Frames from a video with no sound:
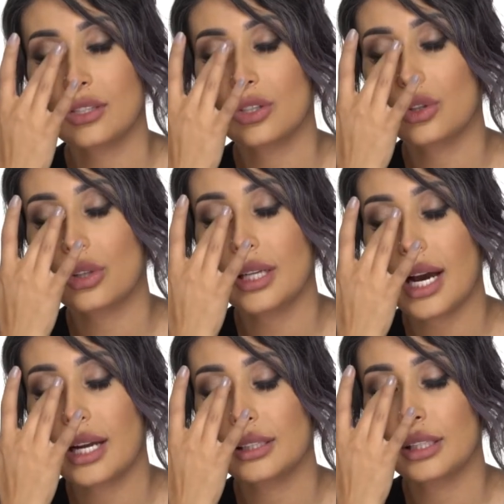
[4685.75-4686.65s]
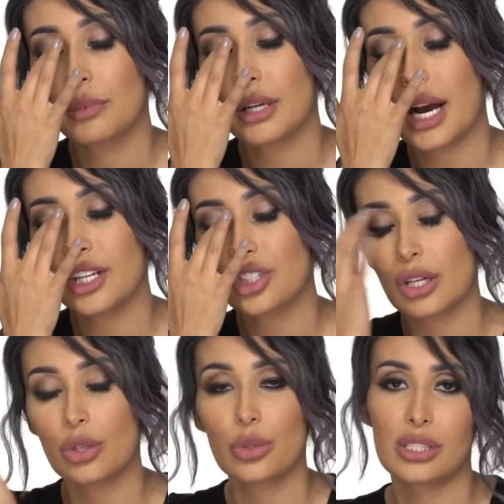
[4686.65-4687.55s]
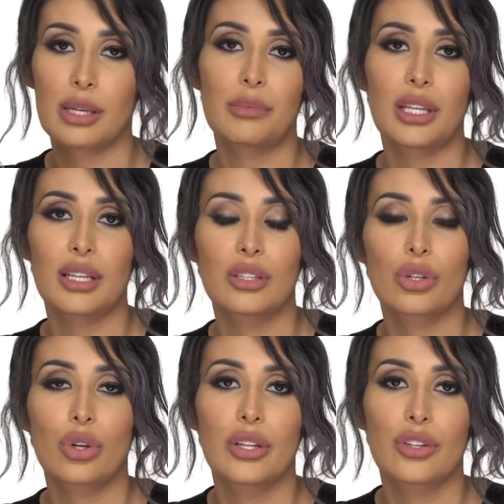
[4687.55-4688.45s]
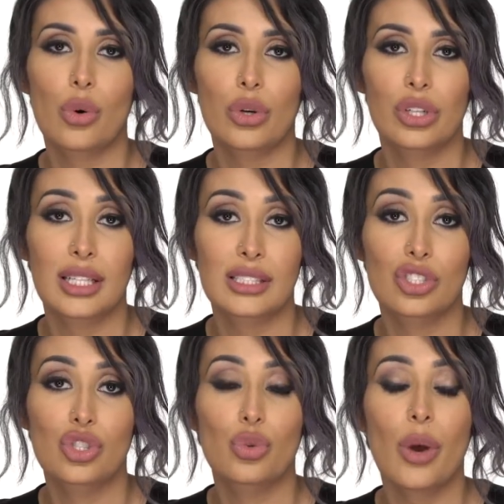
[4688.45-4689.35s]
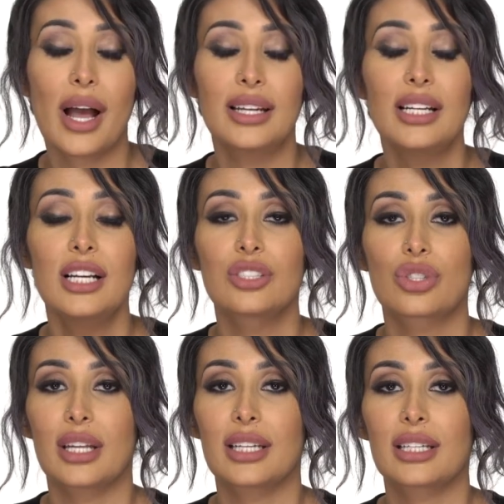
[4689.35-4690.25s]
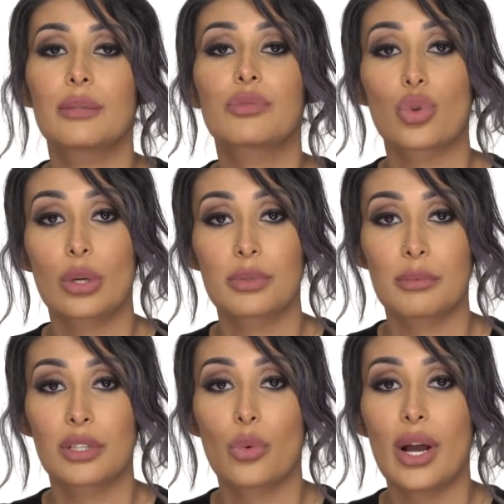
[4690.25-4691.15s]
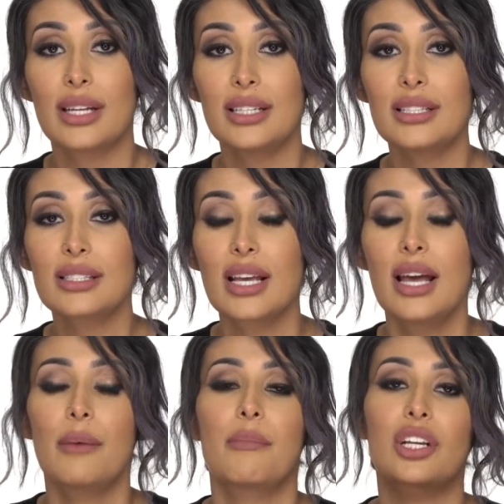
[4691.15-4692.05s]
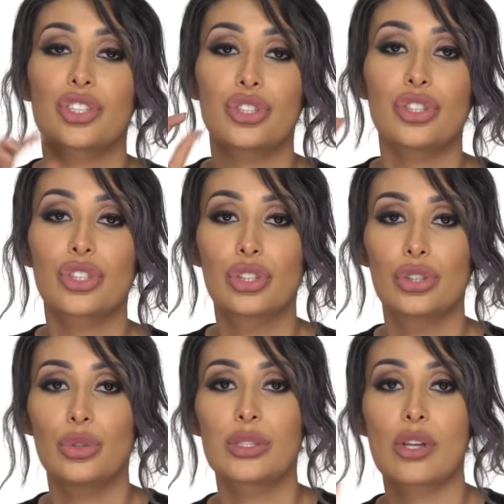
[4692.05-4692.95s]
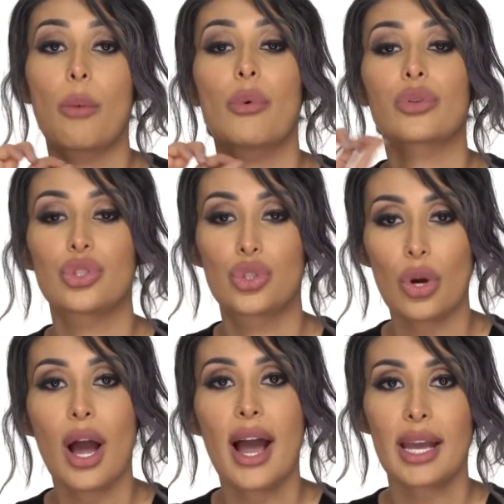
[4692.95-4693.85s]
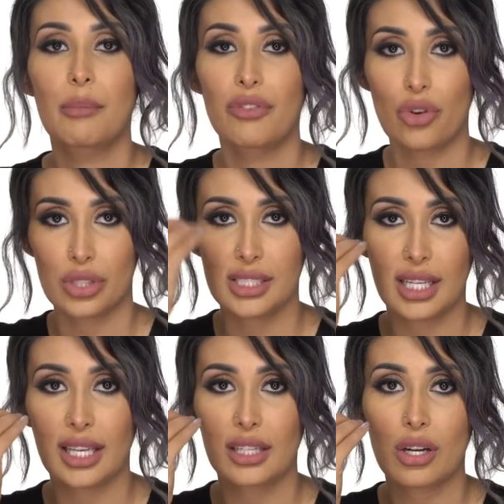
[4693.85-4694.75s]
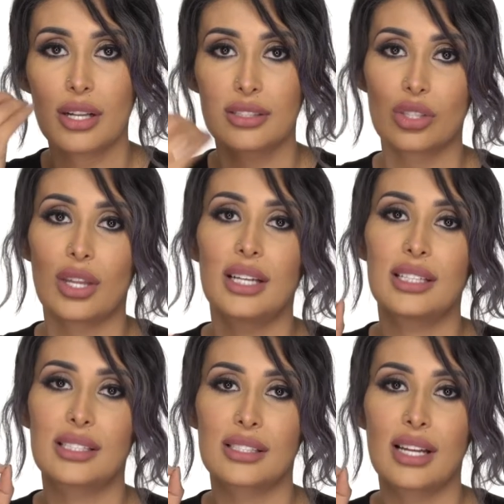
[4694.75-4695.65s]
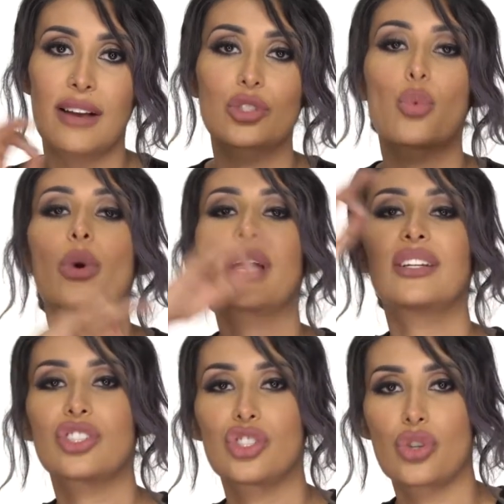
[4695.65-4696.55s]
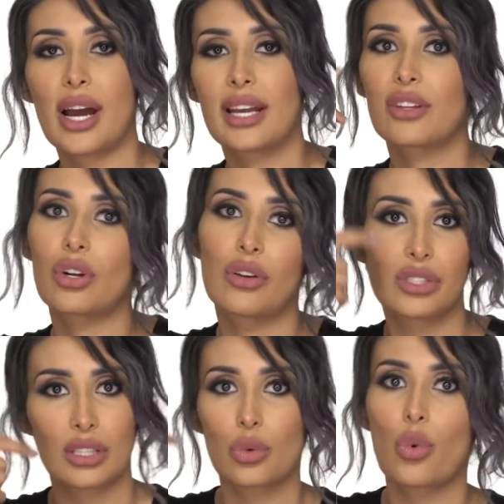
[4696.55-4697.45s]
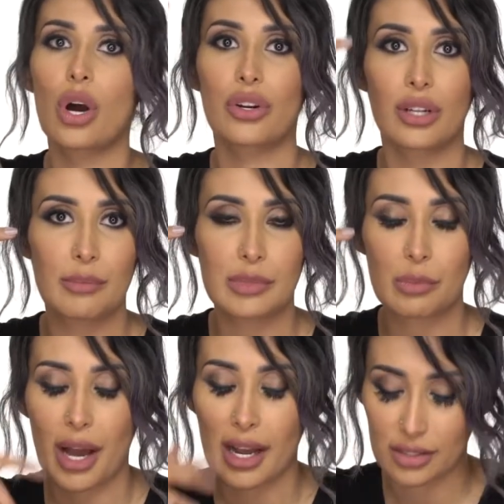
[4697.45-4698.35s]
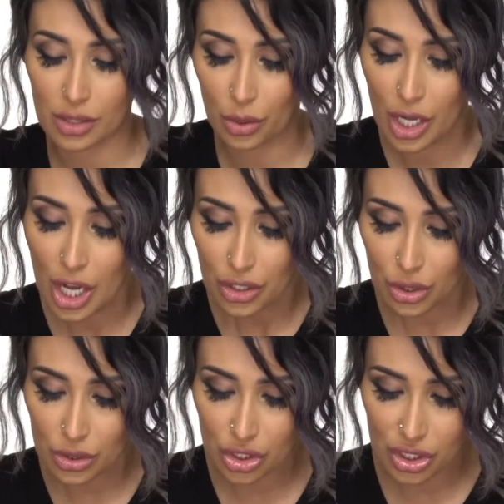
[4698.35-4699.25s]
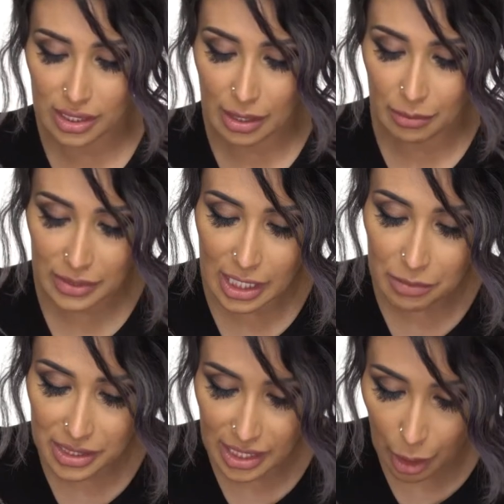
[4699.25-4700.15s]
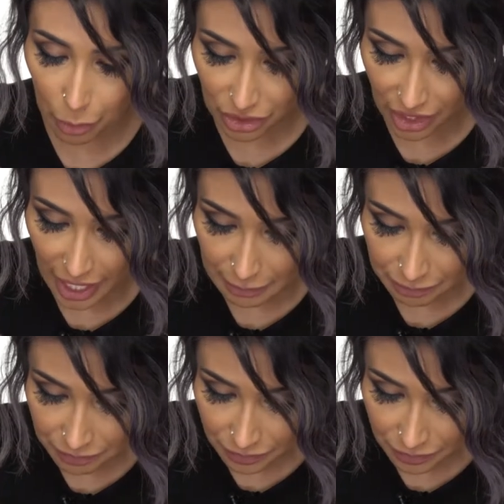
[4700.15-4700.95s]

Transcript: You can add a little bit of eyeshadow or something in the corner that's too wet so that it can absorb some of the wetness. Make sure your glue is almost dry before sticking it on so that it doesn't have to wait to dry and then all of a sudden the water comes back. So those are just some tips to help with that.